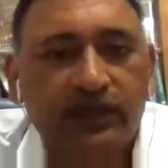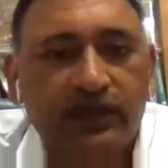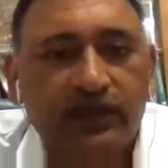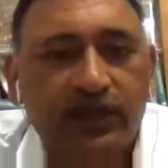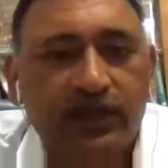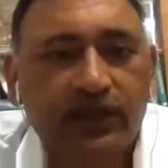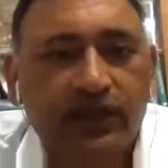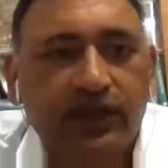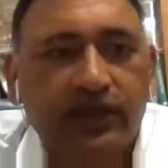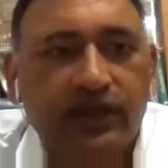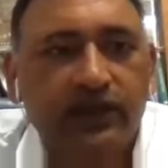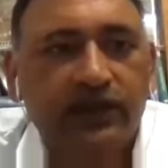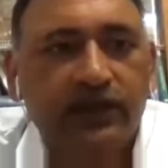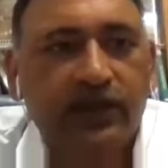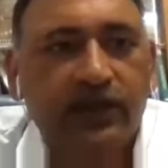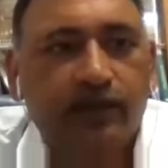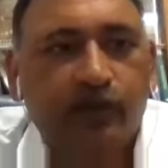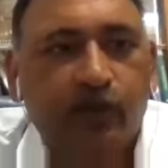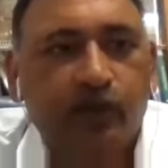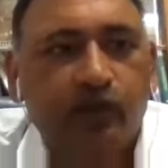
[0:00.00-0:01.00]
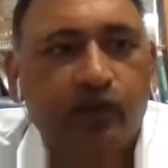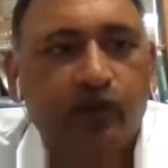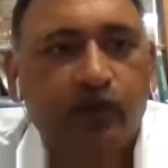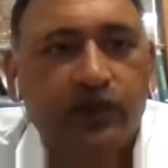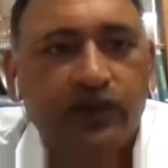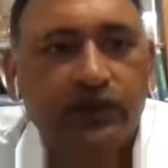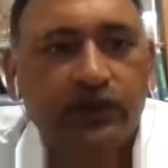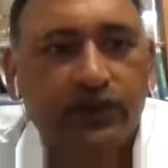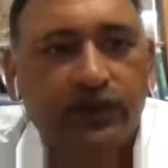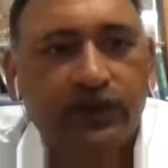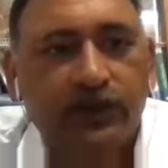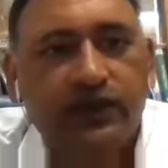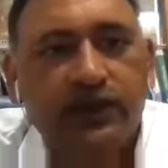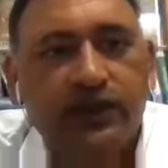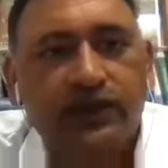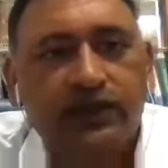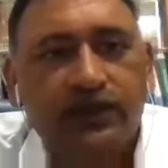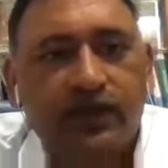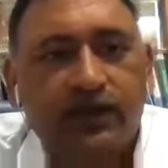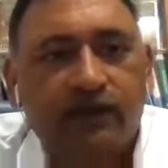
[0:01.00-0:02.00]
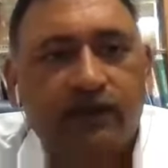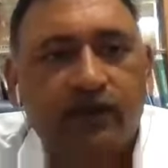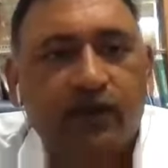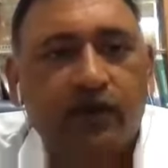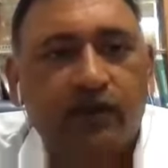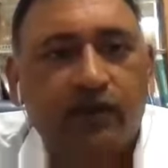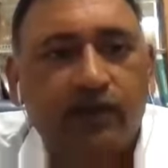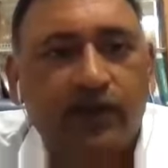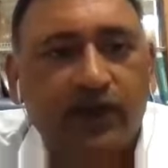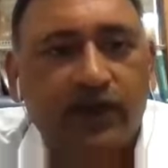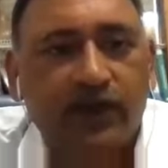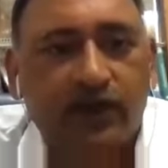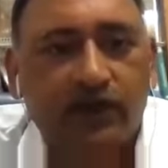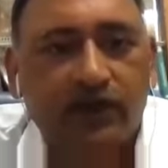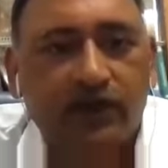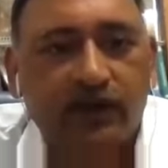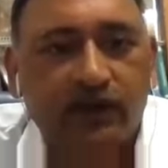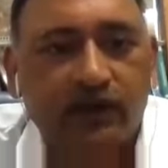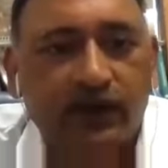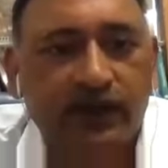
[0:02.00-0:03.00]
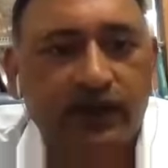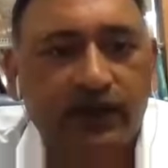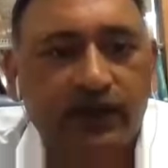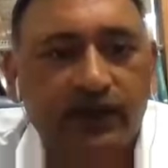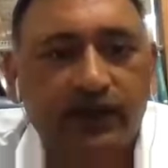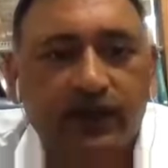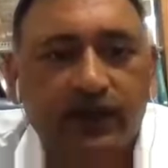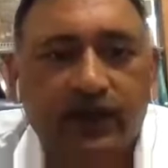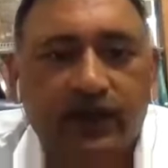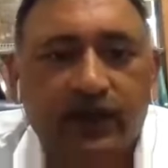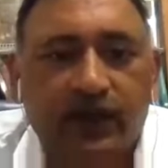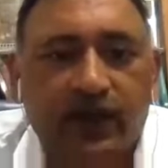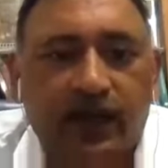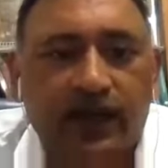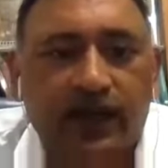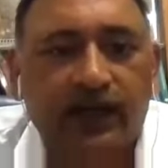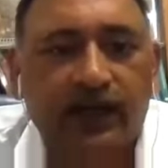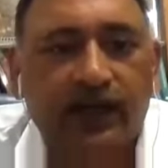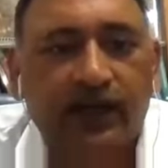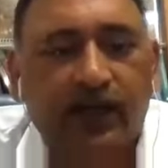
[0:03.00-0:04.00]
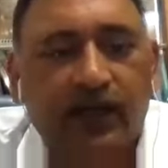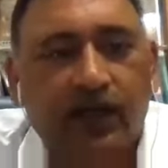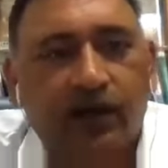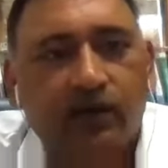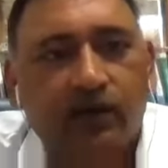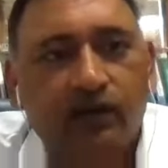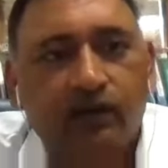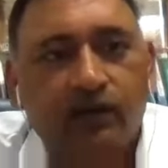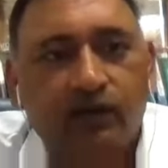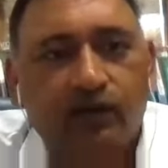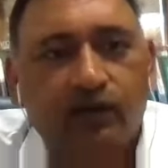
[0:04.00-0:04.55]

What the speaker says: details, the promoters' details. They have not been convicted, and how